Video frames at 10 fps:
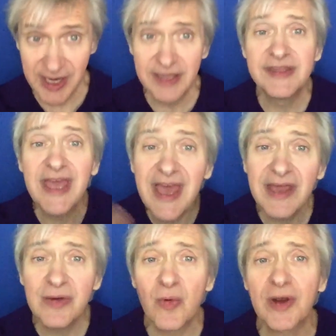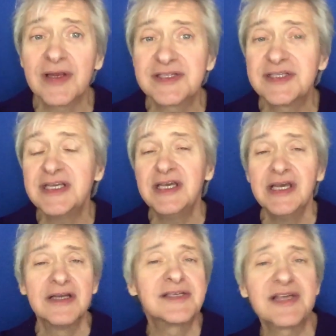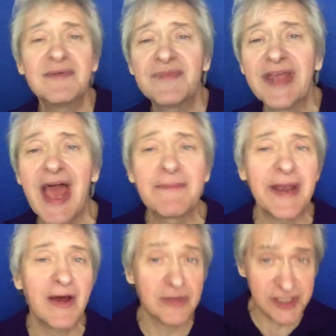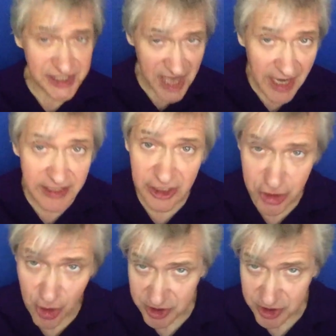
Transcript: then we're going to see something happen outside the church.